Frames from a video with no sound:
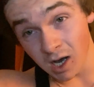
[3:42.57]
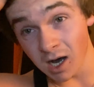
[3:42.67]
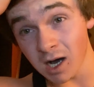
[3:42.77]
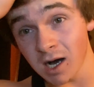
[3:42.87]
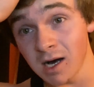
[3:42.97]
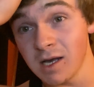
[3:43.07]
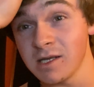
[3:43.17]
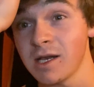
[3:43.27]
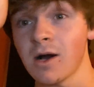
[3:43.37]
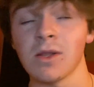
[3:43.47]
uh,
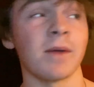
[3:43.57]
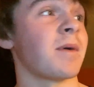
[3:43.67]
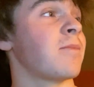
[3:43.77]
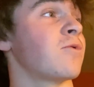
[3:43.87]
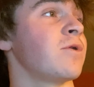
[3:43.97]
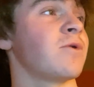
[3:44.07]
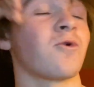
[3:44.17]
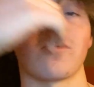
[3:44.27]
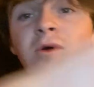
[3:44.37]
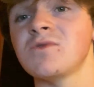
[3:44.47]
you know, like my boy
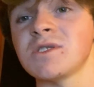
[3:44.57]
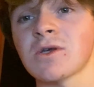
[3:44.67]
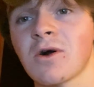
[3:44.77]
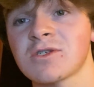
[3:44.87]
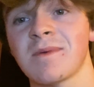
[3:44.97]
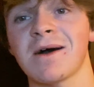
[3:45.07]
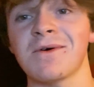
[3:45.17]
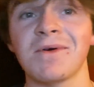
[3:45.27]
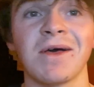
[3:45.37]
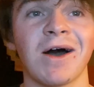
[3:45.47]
Hormozi talks about
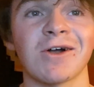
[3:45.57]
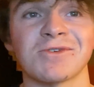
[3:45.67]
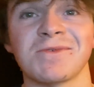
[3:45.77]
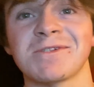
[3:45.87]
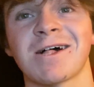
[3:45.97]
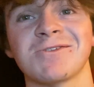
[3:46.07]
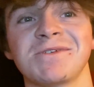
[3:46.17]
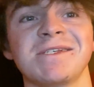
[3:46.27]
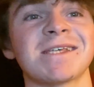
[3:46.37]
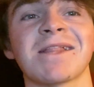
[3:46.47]
hundred million dollar leads.